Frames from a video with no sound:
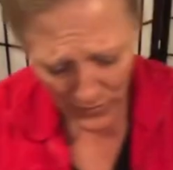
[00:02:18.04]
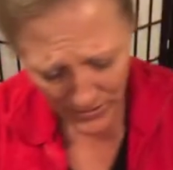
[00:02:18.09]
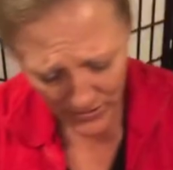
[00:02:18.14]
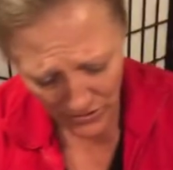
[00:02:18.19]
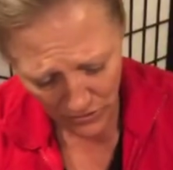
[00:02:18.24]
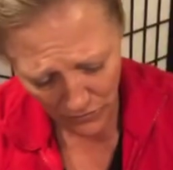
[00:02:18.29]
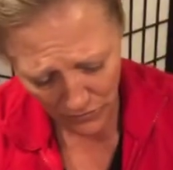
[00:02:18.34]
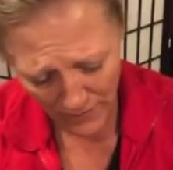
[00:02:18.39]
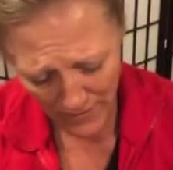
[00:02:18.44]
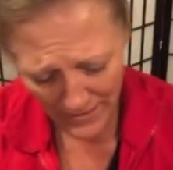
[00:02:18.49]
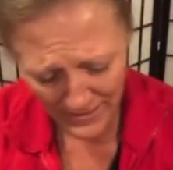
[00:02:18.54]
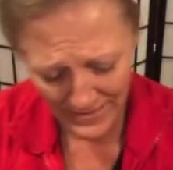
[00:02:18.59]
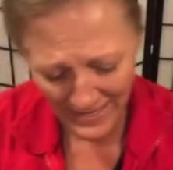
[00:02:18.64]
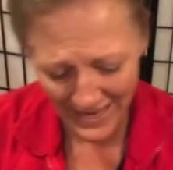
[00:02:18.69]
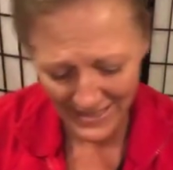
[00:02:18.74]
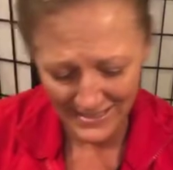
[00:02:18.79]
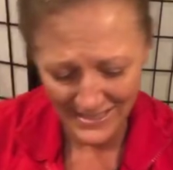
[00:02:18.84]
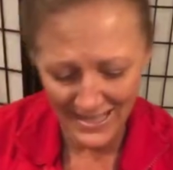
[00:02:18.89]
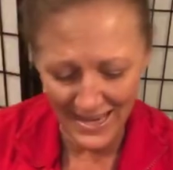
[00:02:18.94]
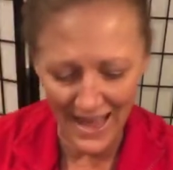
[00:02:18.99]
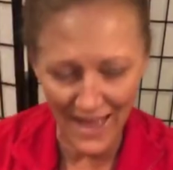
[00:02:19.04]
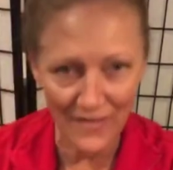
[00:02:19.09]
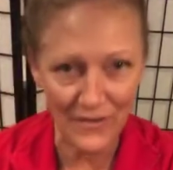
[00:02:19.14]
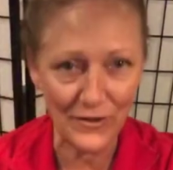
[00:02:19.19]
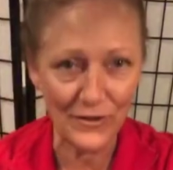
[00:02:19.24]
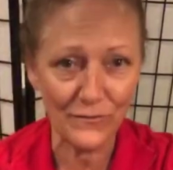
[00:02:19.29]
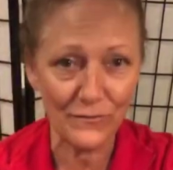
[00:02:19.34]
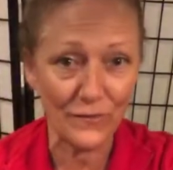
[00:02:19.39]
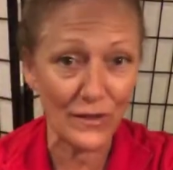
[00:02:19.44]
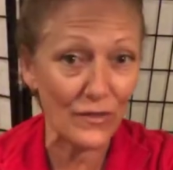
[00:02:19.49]
to mix that together
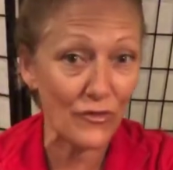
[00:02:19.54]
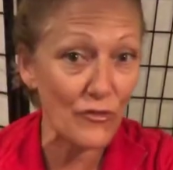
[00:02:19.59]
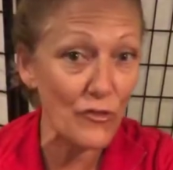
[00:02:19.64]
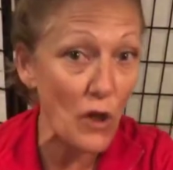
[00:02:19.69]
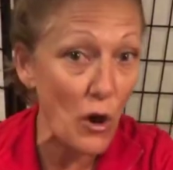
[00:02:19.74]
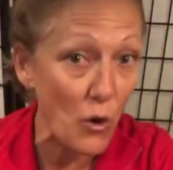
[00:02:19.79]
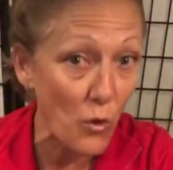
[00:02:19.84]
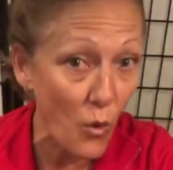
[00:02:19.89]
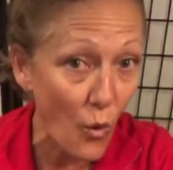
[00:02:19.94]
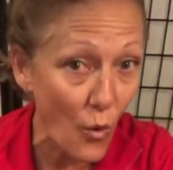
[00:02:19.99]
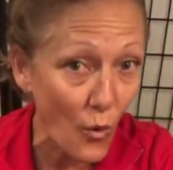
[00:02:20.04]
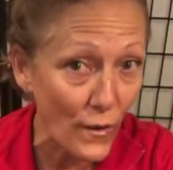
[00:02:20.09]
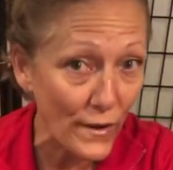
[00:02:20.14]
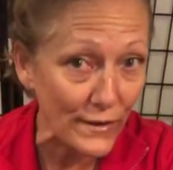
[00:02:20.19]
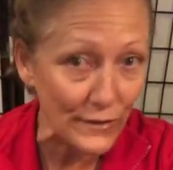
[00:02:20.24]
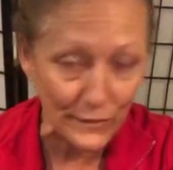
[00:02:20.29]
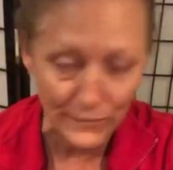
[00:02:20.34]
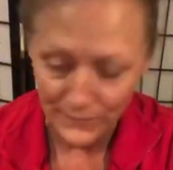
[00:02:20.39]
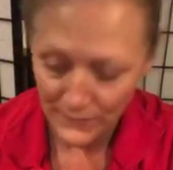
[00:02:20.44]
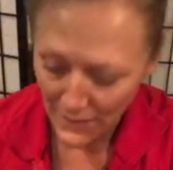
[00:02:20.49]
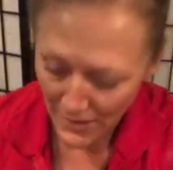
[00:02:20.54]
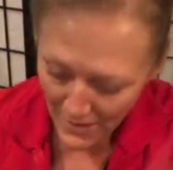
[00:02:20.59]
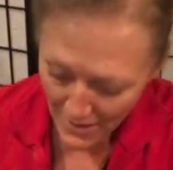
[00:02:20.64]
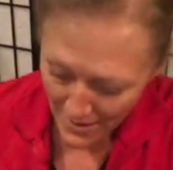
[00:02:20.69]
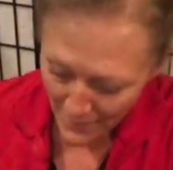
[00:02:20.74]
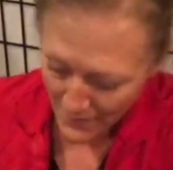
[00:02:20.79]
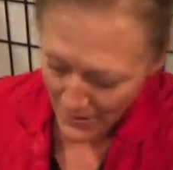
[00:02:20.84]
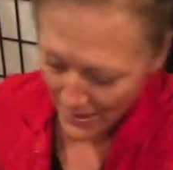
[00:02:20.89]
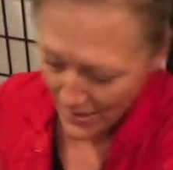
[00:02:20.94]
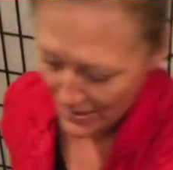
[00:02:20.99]
with no oil,
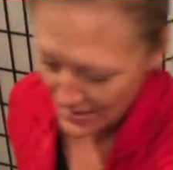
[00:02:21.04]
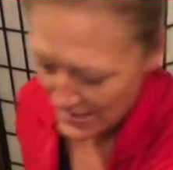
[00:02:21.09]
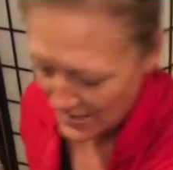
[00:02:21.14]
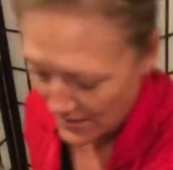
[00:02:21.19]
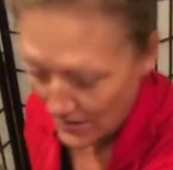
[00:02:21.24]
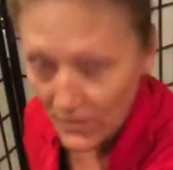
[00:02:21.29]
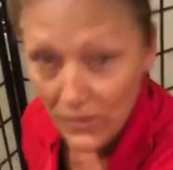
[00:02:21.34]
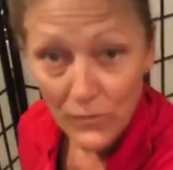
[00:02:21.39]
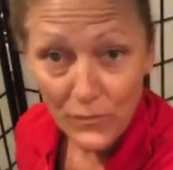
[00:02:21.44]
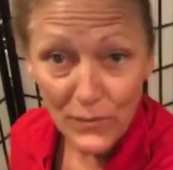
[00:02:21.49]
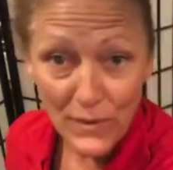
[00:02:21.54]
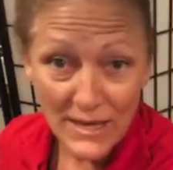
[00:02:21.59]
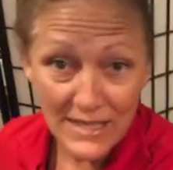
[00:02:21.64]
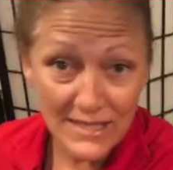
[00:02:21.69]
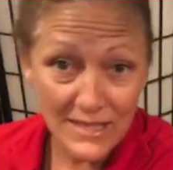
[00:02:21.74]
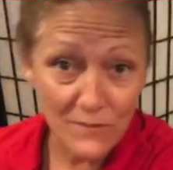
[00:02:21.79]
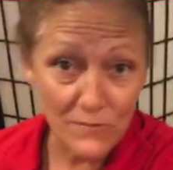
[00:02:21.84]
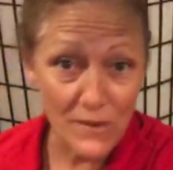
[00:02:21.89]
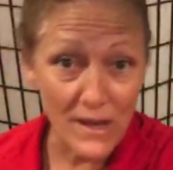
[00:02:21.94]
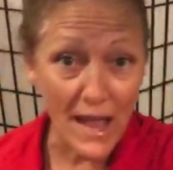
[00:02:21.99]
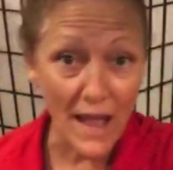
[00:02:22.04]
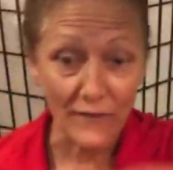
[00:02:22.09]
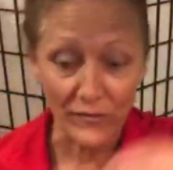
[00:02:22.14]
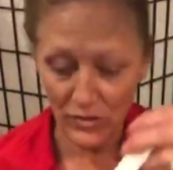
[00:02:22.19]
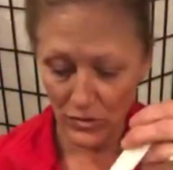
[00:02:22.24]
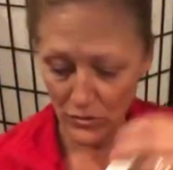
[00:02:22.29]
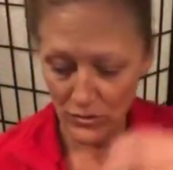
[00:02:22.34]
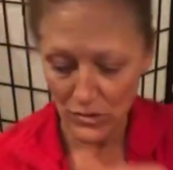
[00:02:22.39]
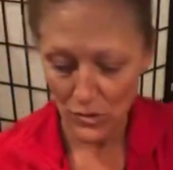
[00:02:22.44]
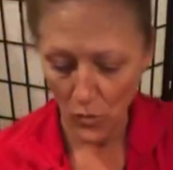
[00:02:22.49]
because the reason we have to
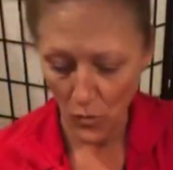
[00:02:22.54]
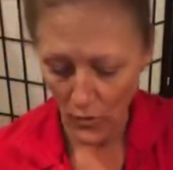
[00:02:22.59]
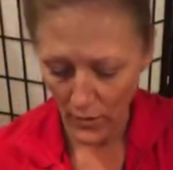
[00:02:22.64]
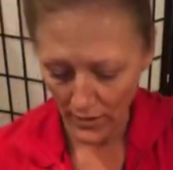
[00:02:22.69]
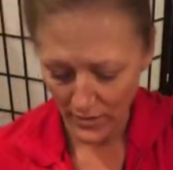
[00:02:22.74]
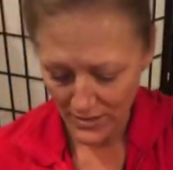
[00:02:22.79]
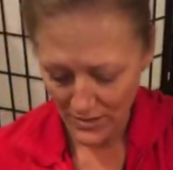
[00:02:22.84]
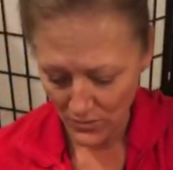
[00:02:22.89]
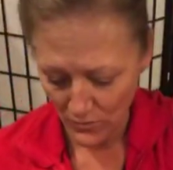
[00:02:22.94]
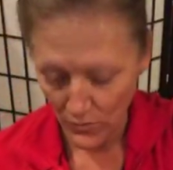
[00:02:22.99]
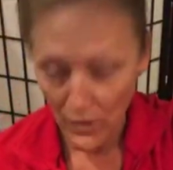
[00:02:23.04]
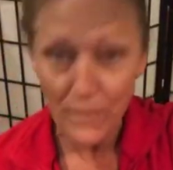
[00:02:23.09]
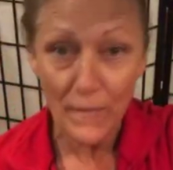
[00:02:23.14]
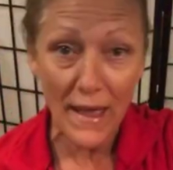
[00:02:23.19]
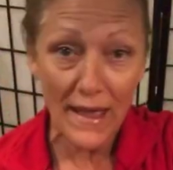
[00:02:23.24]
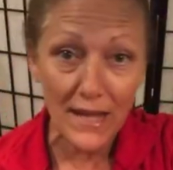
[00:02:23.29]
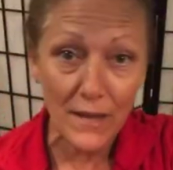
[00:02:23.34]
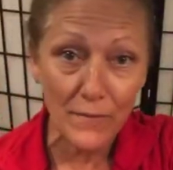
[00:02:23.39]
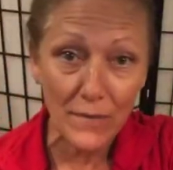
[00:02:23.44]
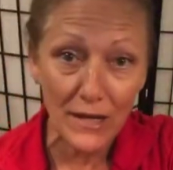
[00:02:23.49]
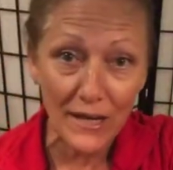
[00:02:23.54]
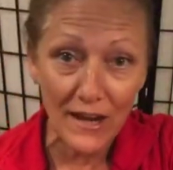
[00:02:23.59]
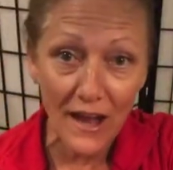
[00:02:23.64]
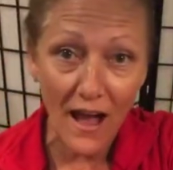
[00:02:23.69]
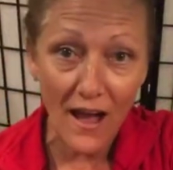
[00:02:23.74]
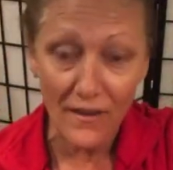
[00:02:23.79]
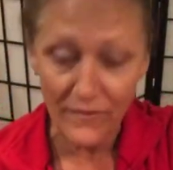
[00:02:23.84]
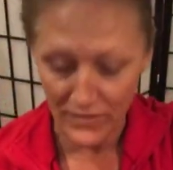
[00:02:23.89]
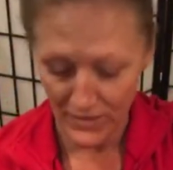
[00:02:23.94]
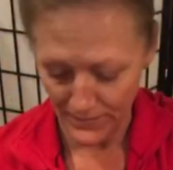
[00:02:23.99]
use oil is when we bake them in an
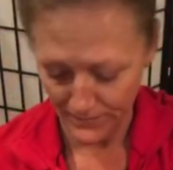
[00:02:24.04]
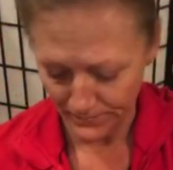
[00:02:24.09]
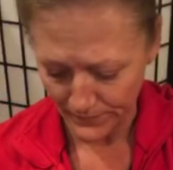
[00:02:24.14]
oven.